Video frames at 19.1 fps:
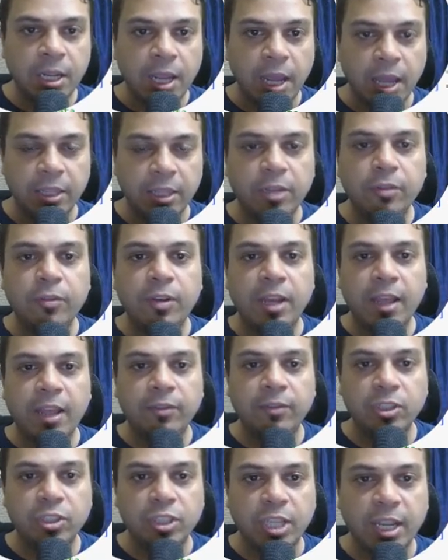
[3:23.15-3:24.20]
And then you will have
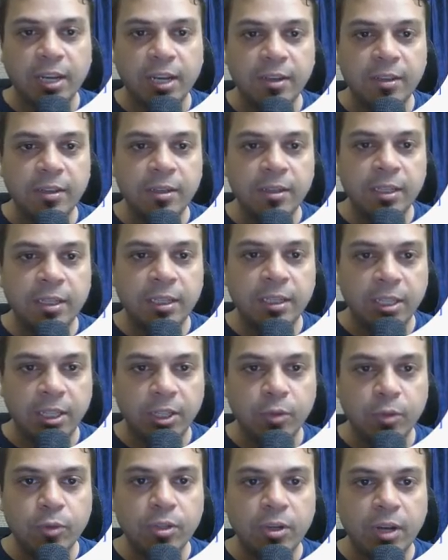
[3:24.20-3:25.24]
the channel, the
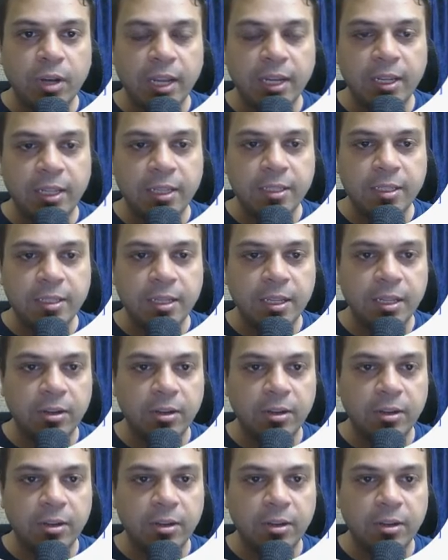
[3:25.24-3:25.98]
user IDs,